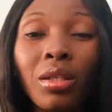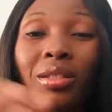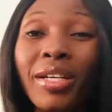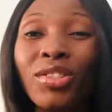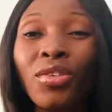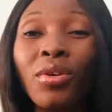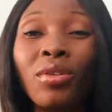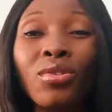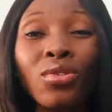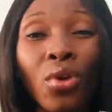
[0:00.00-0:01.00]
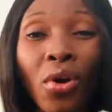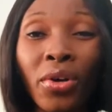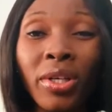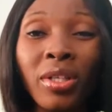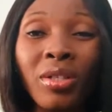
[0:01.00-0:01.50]
Nigerian
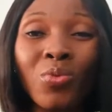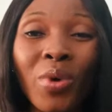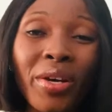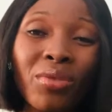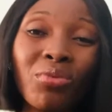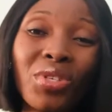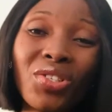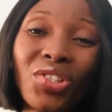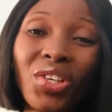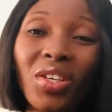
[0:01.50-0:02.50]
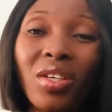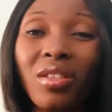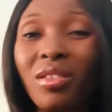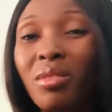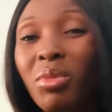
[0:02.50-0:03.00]
story where a rich
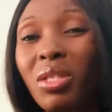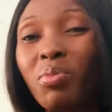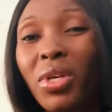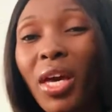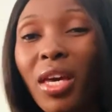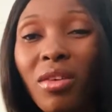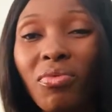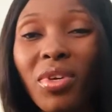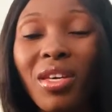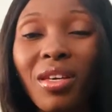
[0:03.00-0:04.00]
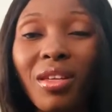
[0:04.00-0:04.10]
kid is misbehaving,